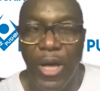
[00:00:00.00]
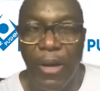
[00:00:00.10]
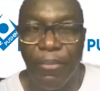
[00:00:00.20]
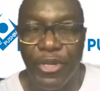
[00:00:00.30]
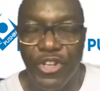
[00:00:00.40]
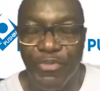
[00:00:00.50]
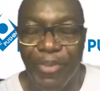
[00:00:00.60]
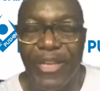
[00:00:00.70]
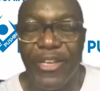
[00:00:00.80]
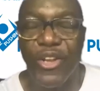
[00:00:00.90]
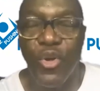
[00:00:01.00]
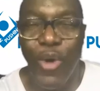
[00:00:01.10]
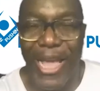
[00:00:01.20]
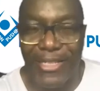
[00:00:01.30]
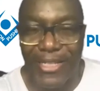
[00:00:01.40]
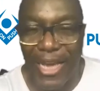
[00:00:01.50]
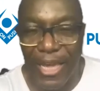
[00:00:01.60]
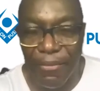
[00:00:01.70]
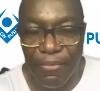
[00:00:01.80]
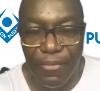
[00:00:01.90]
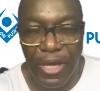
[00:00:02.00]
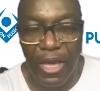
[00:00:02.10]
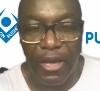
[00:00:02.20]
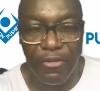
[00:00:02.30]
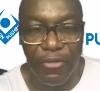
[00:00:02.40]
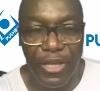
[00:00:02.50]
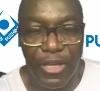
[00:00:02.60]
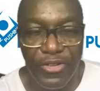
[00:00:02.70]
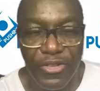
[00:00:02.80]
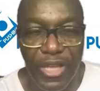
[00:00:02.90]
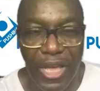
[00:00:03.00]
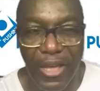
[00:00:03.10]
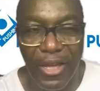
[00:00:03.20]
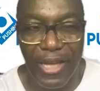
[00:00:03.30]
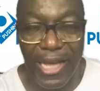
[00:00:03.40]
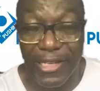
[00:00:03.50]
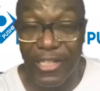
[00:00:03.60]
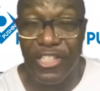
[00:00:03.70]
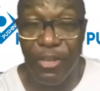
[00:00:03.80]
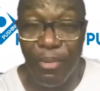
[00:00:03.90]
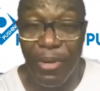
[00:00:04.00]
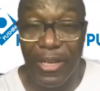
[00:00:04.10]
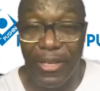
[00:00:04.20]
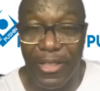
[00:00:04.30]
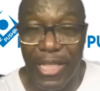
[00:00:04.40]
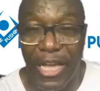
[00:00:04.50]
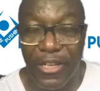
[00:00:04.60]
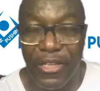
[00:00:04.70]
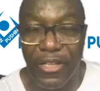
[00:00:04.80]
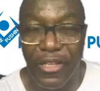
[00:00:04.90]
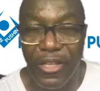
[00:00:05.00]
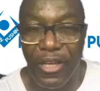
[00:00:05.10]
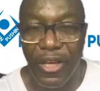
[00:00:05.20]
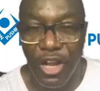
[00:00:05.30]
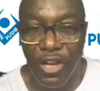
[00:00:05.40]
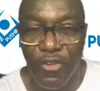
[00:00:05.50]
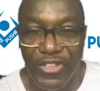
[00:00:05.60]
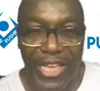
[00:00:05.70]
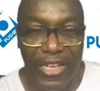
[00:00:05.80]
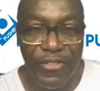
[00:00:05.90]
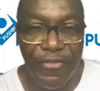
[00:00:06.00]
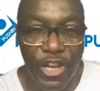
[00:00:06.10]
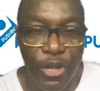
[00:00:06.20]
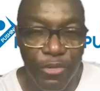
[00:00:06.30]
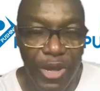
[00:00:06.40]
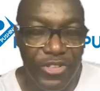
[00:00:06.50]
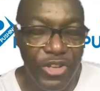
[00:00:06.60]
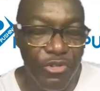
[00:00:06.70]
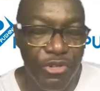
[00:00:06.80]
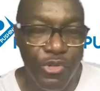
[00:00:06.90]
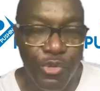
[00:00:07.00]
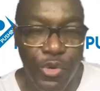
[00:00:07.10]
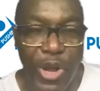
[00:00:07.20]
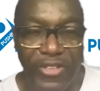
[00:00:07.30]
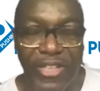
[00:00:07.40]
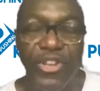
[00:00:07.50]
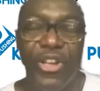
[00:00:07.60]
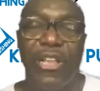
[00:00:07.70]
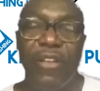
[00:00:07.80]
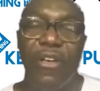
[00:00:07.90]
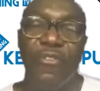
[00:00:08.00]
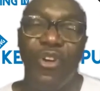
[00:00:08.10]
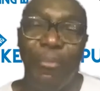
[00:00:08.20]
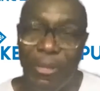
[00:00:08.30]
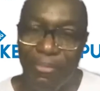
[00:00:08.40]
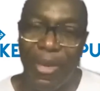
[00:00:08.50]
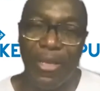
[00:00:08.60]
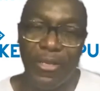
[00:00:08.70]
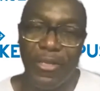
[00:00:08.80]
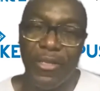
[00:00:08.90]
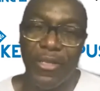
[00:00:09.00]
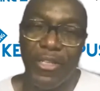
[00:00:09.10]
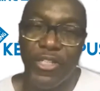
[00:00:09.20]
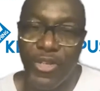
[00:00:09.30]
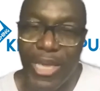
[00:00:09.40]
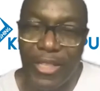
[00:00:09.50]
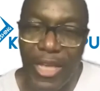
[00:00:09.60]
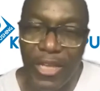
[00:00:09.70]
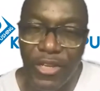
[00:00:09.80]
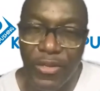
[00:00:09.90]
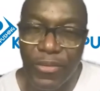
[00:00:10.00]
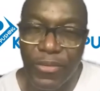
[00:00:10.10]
you know, spending quiet time is a discipline that all of us can develop, right? So it requires a certain level of commitment to get that done.